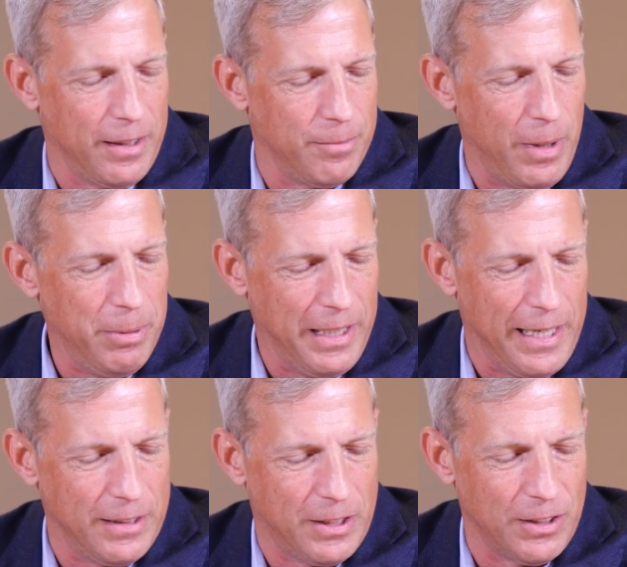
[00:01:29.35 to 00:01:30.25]
And maybe you
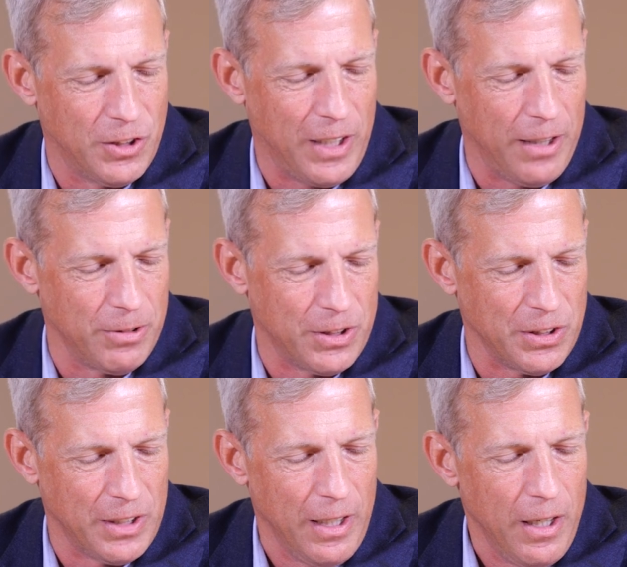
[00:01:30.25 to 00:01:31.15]
guys can start with
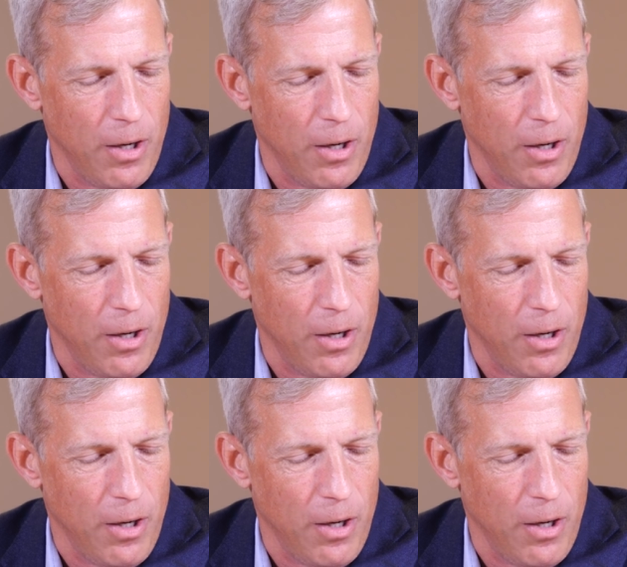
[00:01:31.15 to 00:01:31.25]
just,